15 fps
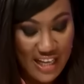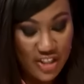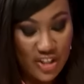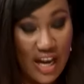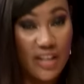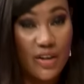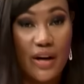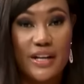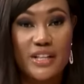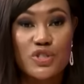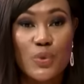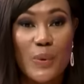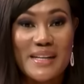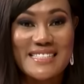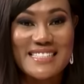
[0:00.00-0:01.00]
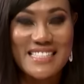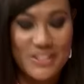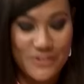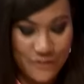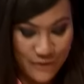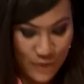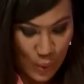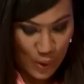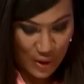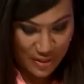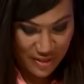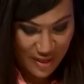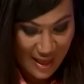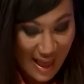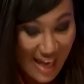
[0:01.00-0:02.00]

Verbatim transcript: January 24th.